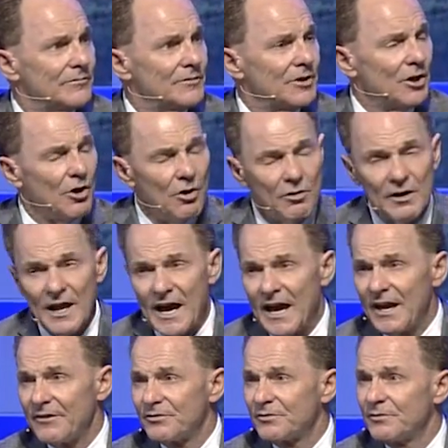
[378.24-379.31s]
your whole
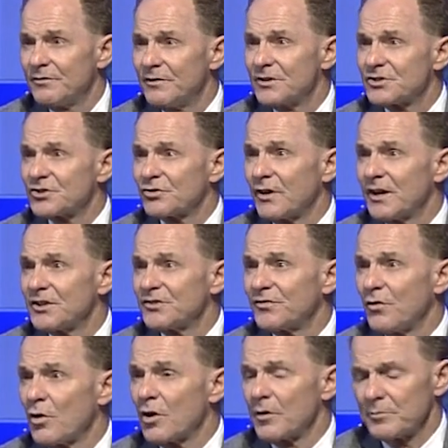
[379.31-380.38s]
life is
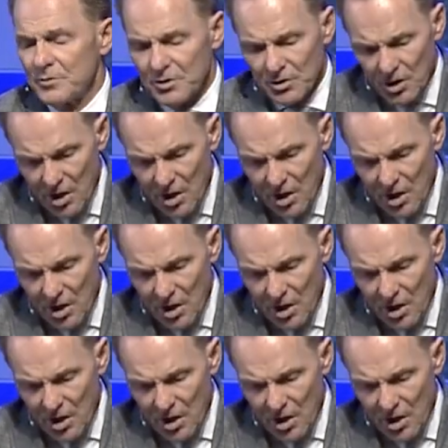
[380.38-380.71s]
transformed or